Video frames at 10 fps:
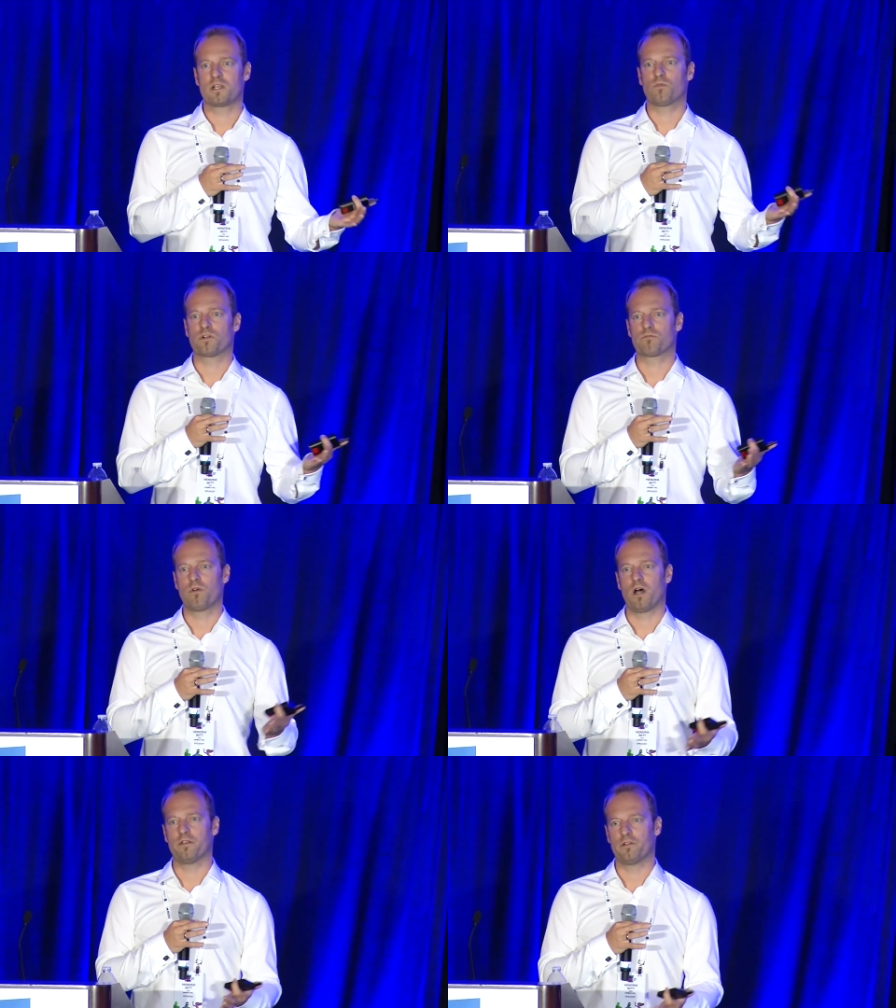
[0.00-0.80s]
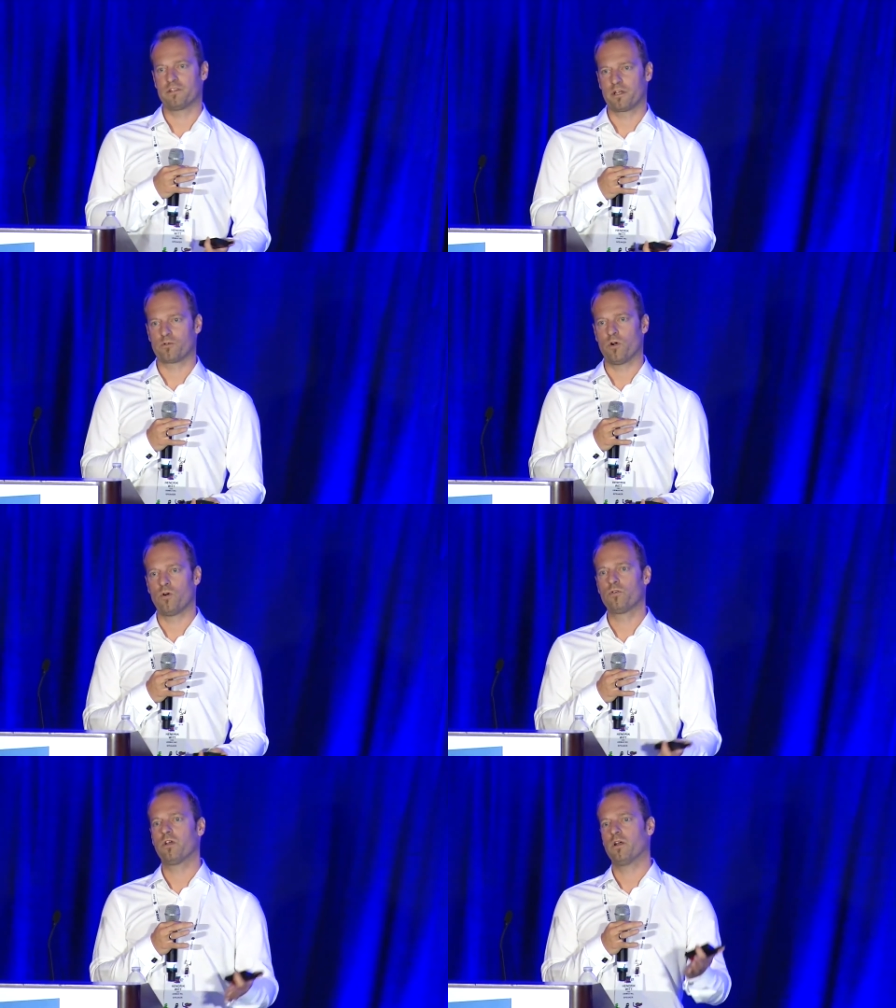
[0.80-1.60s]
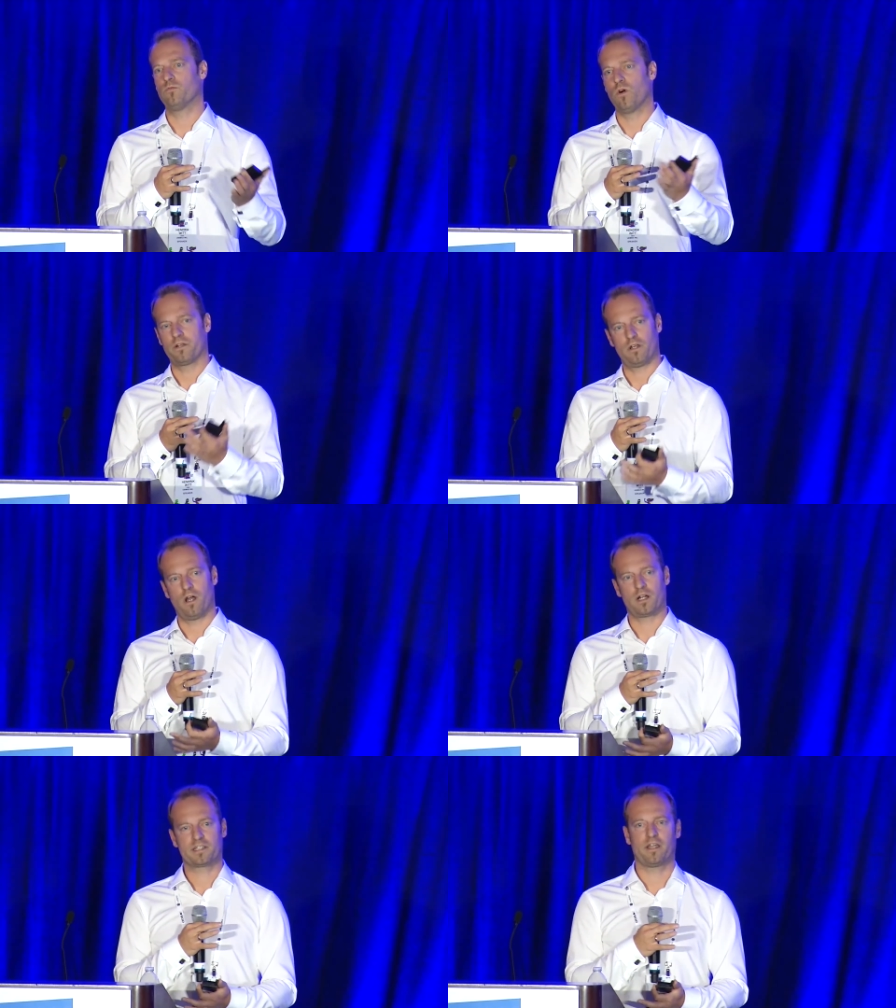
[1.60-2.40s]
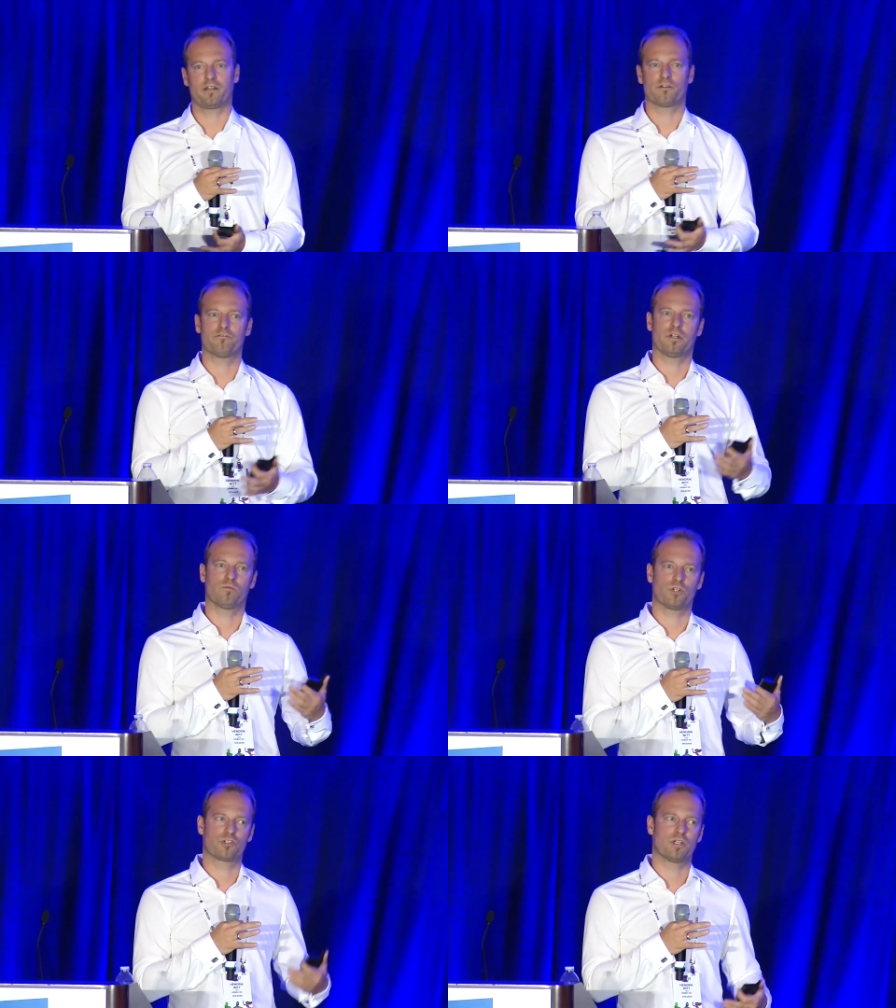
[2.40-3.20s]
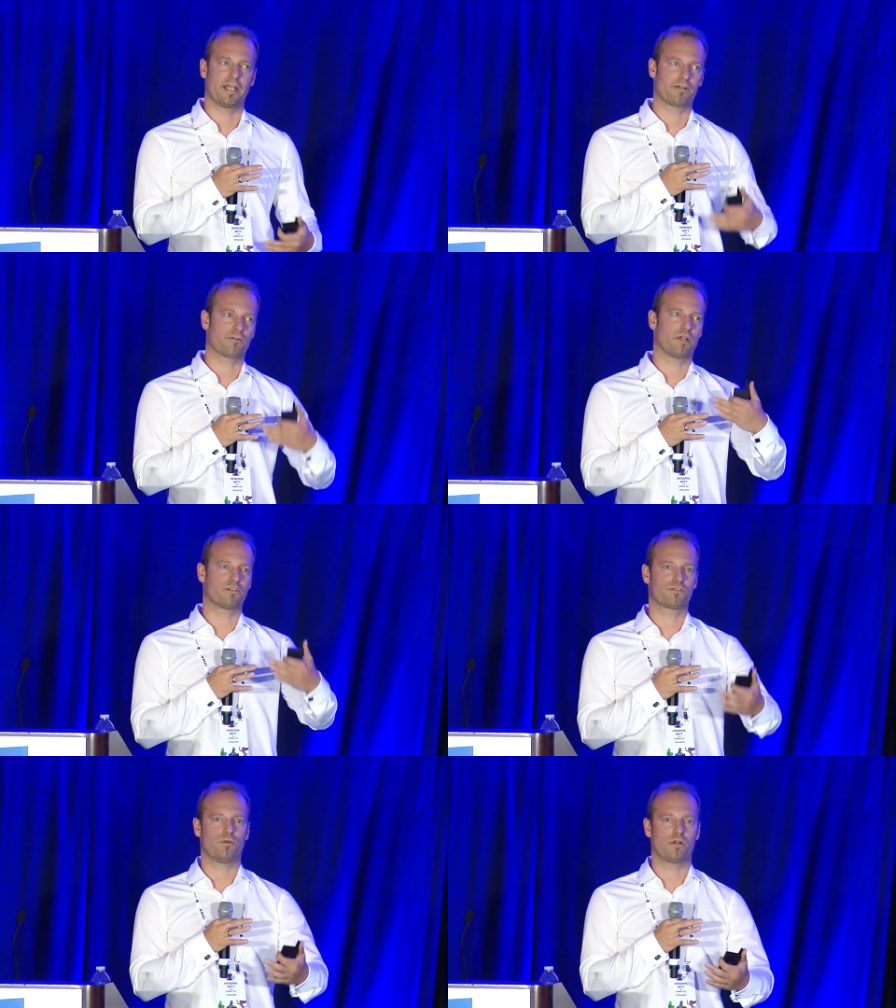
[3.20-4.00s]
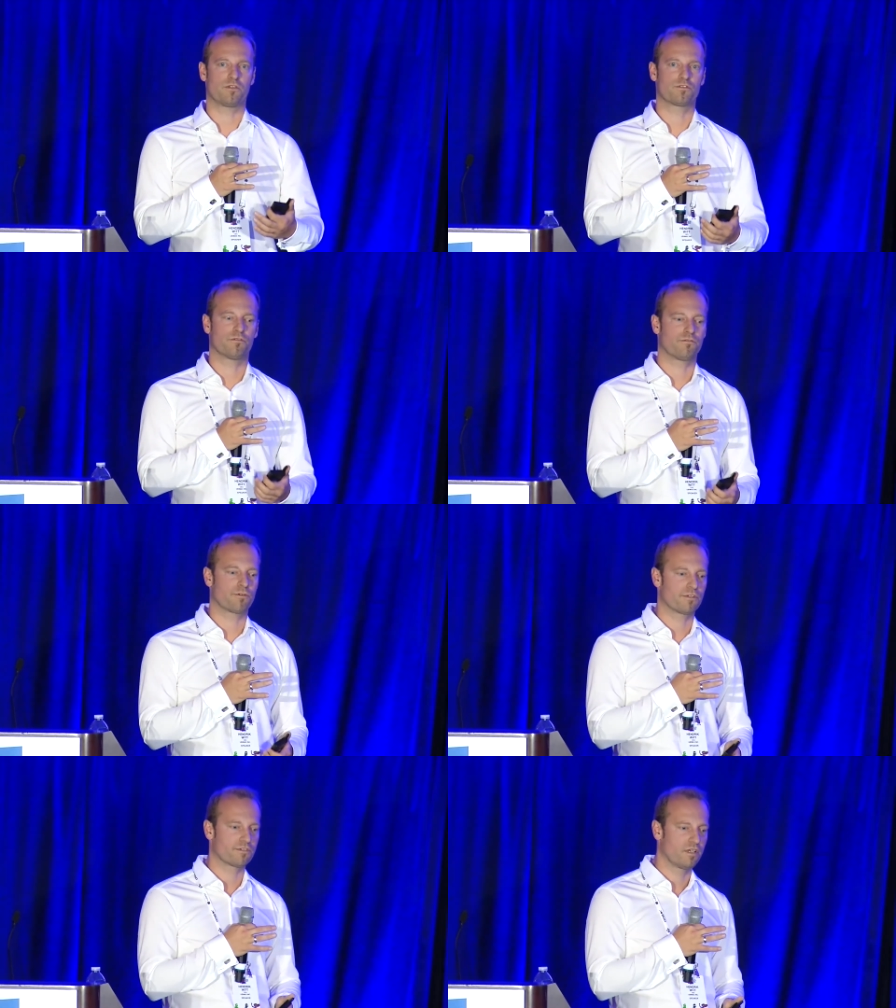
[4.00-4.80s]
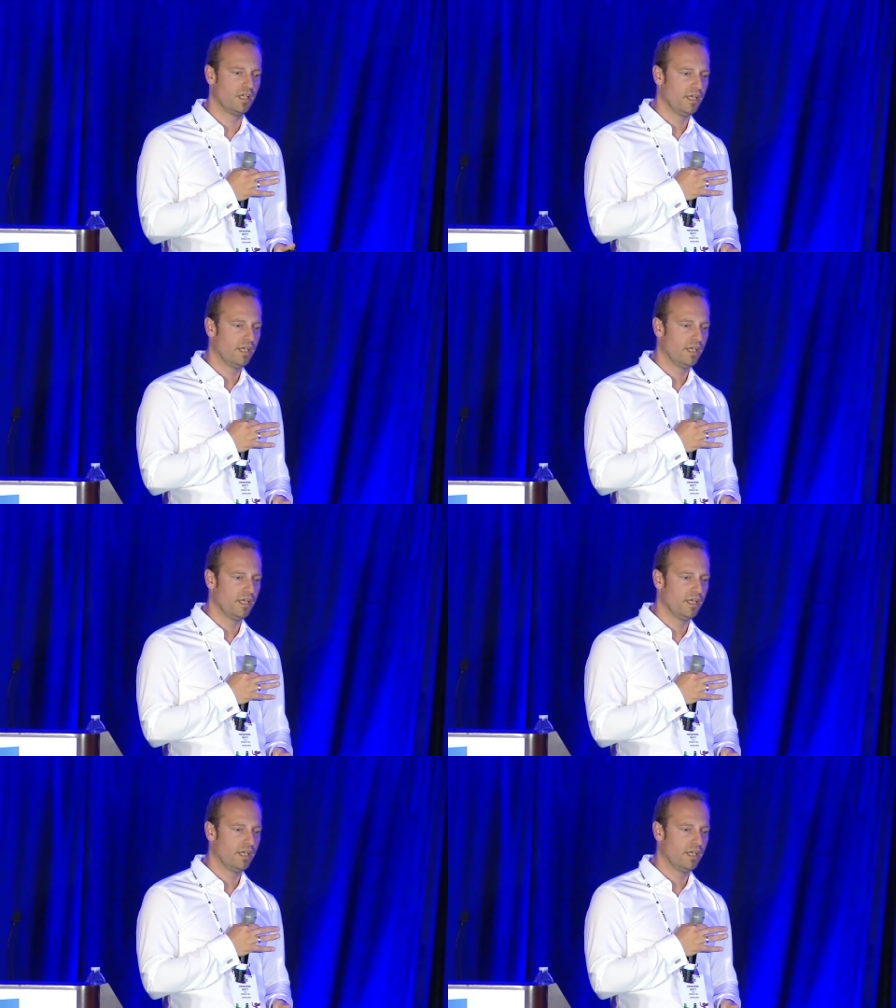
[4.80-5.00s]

they want to run on their own and what not, kind of, and which later, and so on and so forth.